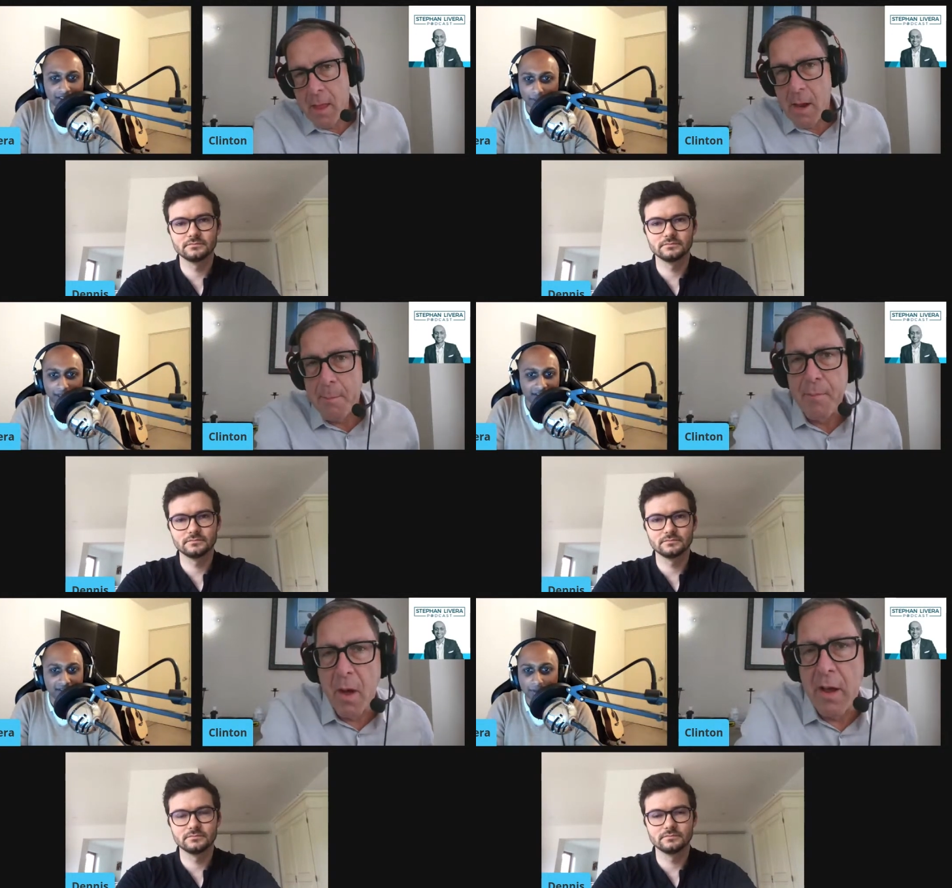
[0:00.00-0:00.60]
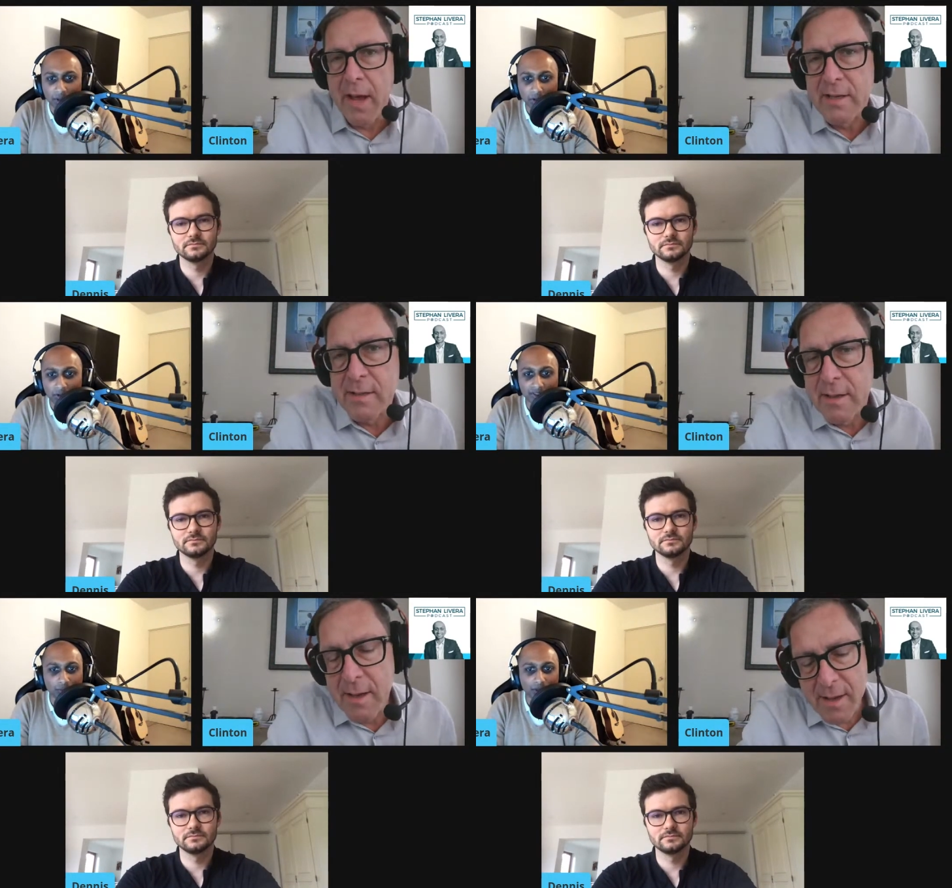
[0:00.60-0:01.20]
Speaker 1: might explore
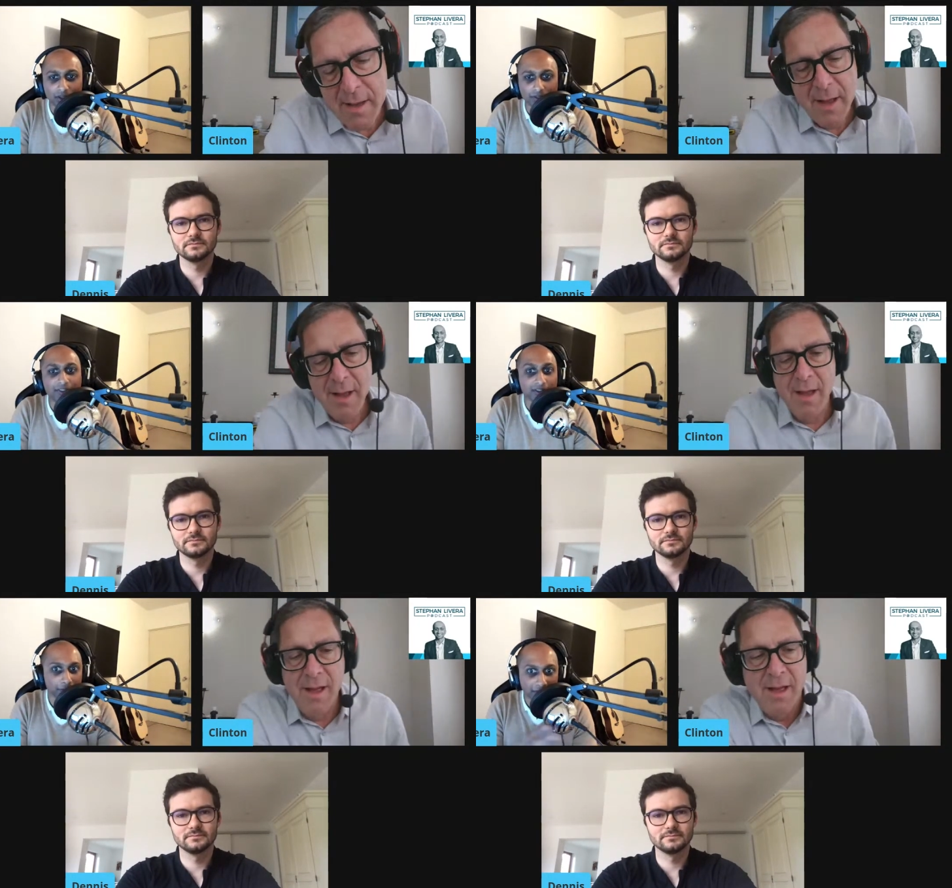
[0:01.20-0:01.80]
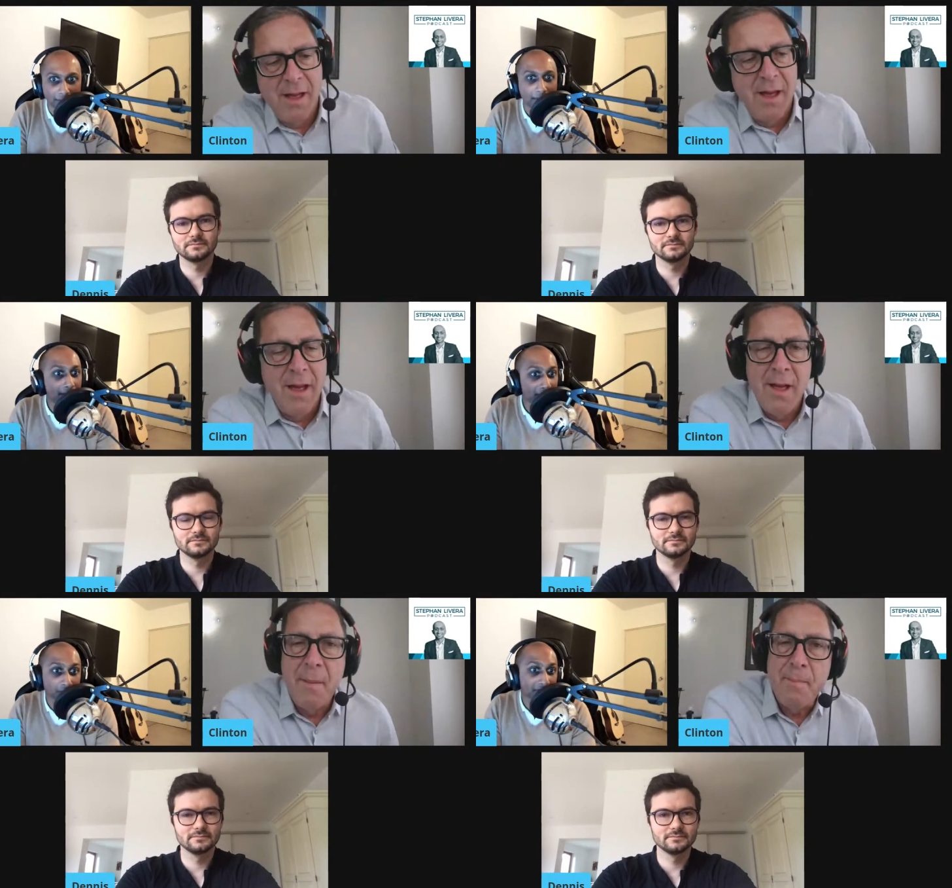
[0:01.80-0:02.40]
as well. For some of them, it might be
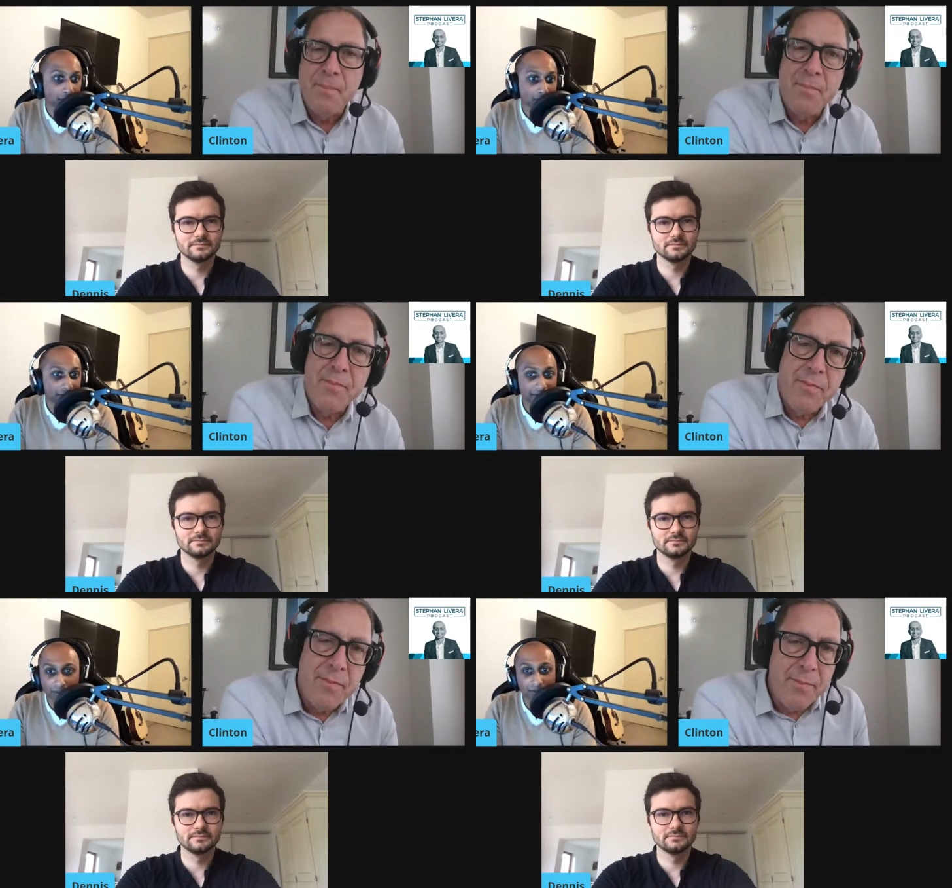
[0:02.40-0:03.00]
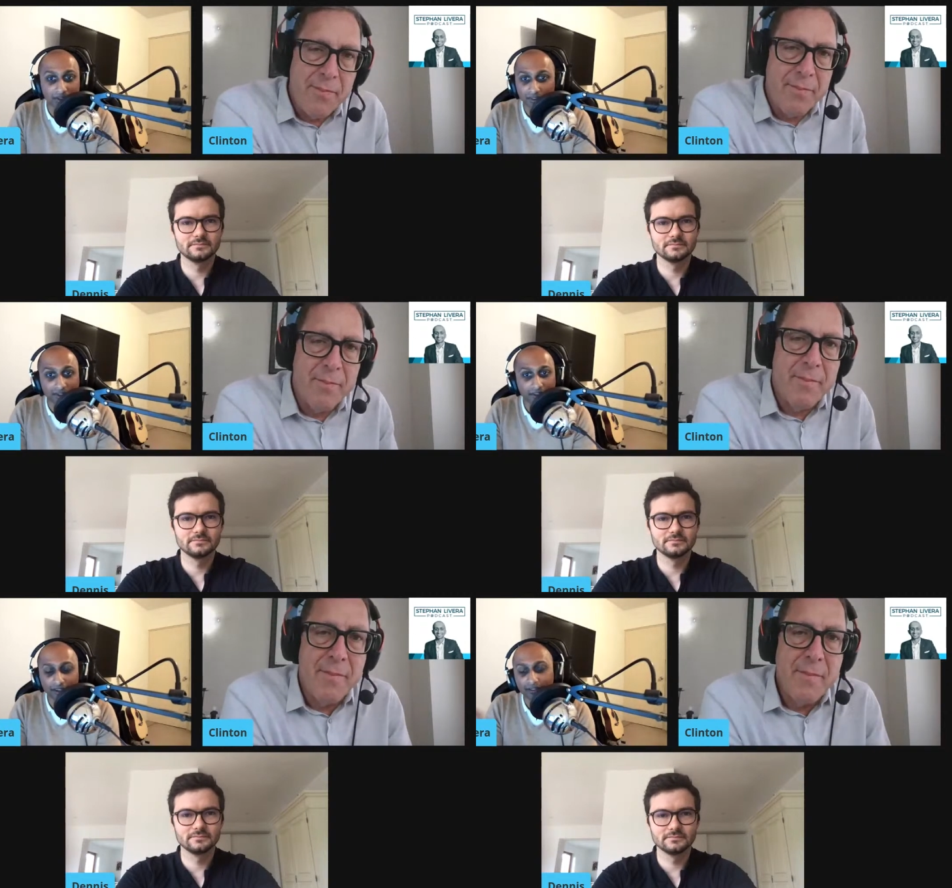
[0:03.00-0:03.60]
worthwhile for them to consider
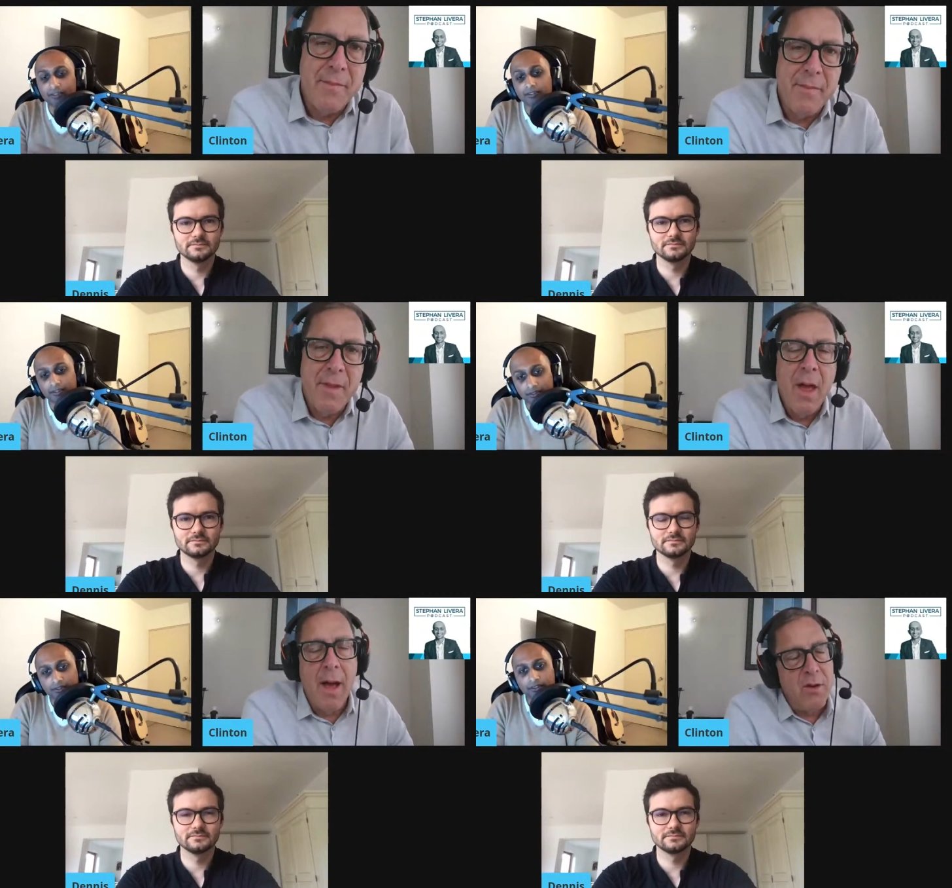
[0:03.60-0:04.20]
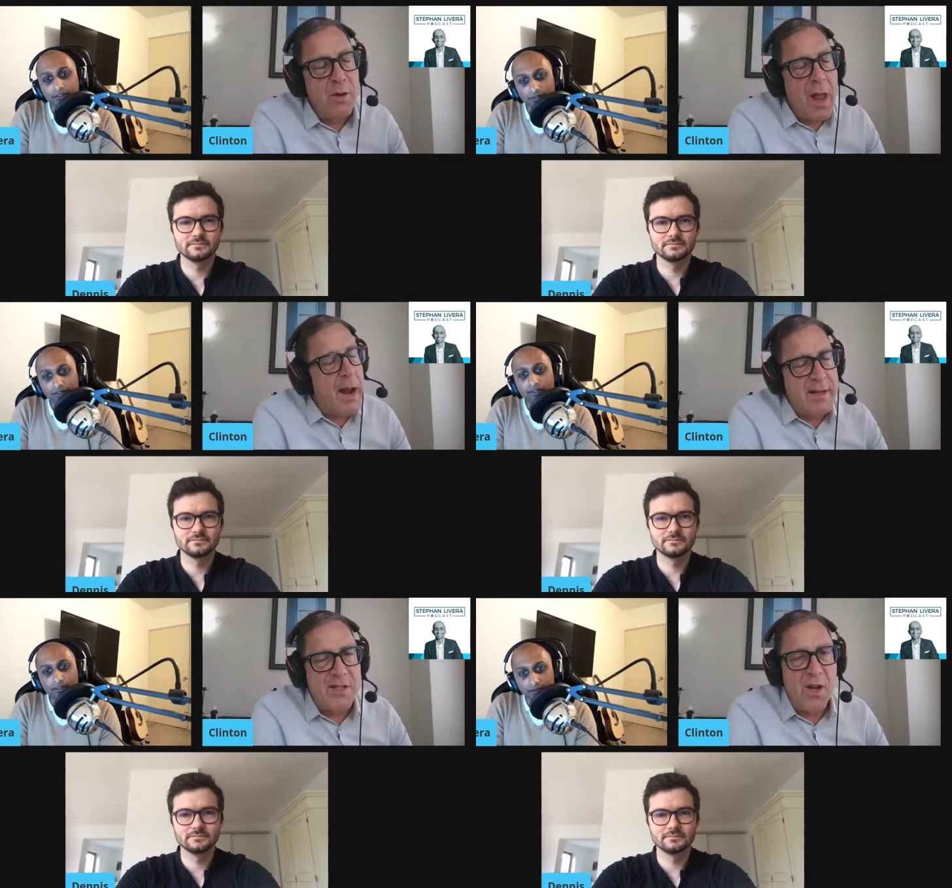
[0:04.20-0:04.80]
that.
Speaker 2: I do a lot
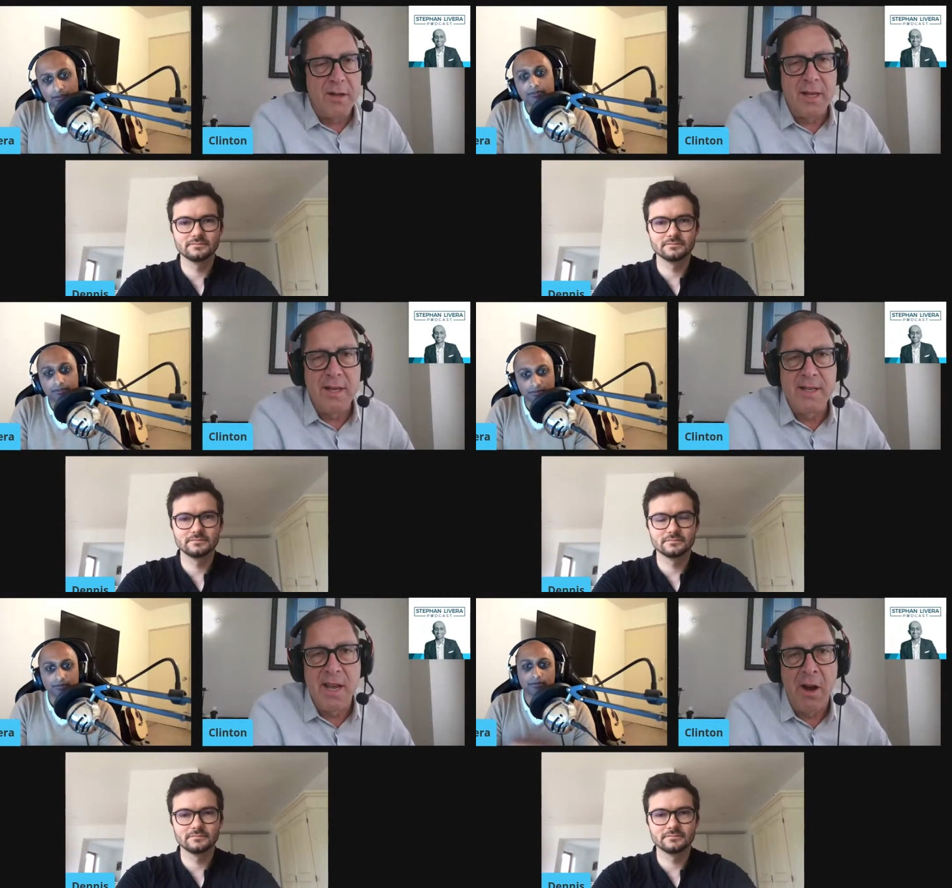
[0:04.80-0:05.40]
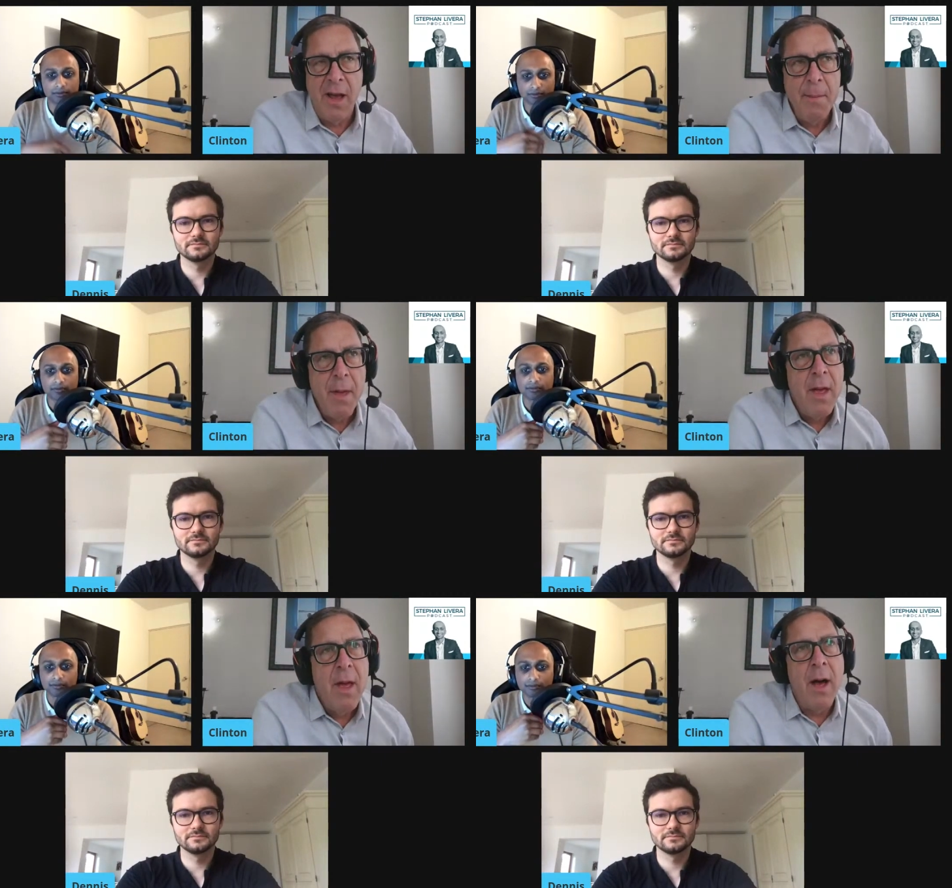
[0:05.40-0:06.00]
of consulting in this area.
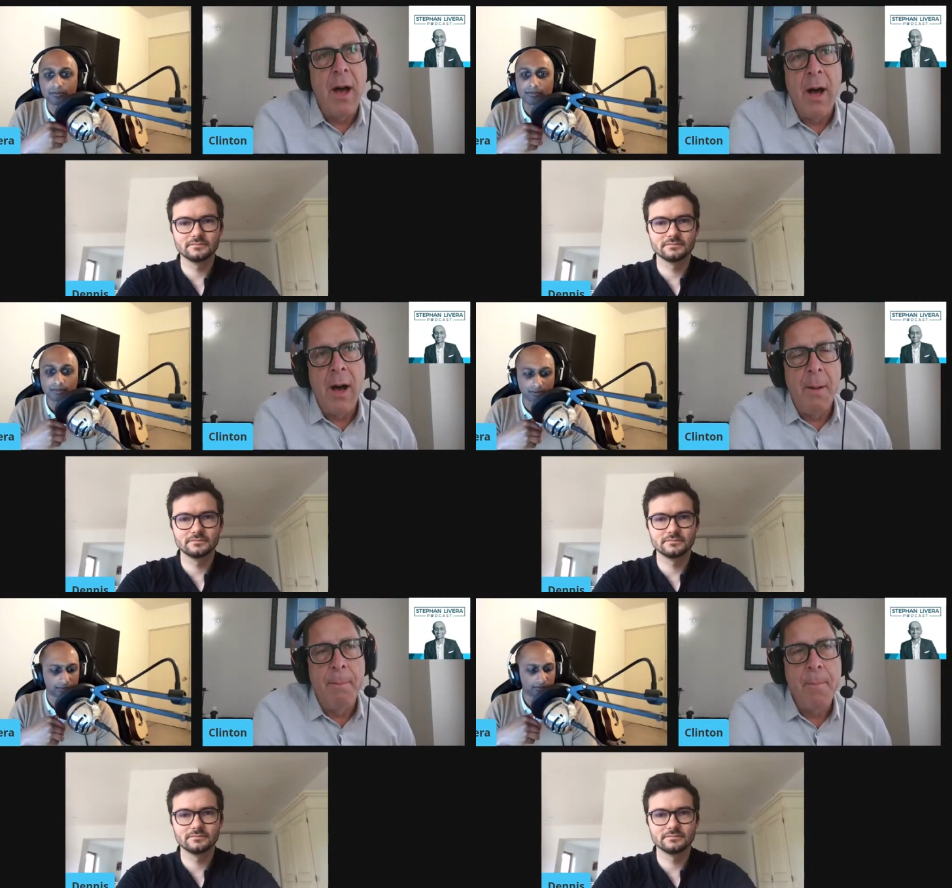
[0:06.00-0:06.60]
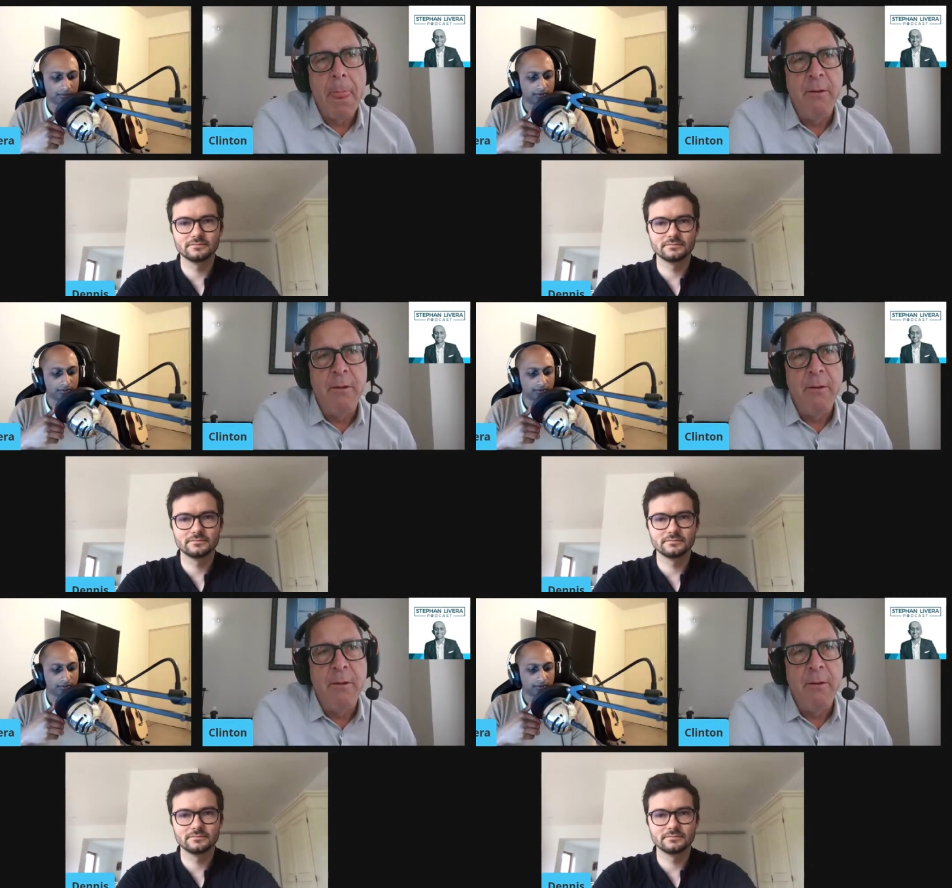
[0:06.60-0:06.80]
Um,